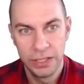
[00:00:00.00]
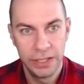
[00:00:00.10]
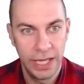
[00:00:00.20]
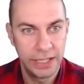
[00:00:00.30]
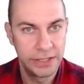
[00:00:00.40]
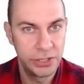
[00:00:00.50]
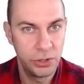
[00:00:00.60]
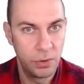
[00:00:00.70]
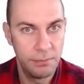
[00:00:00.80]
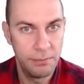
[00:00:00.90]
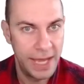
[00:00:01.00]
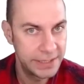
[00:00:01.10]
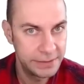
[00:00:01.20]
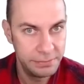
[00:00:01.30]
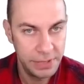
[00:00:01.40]
that's your
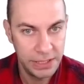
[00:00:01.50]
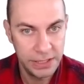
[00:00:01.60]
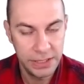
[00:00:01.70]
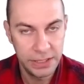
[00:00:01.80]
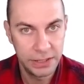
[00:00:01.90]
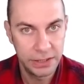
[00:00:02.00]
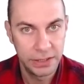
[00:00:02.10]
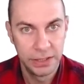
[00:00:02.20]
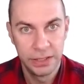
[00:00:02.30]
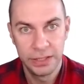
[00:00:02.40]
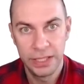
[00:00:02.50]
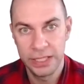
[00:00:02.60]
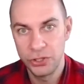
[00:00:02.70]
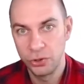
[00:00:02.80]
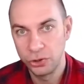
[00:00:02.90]
mass media,
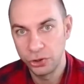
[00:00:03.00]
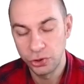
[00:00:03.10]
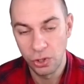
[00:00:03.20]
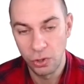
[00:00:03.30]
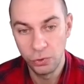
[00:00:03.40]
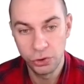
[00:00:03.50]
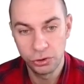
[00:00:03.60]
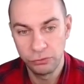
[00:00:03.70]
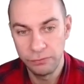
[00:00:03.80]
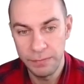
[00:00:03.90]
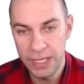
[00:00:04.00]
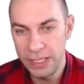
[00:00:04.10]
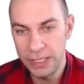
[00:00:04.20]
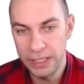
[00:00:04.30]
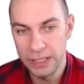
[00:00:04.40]
that's your social
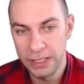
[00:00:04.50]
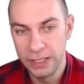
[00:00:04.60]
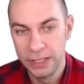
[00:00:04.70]
media,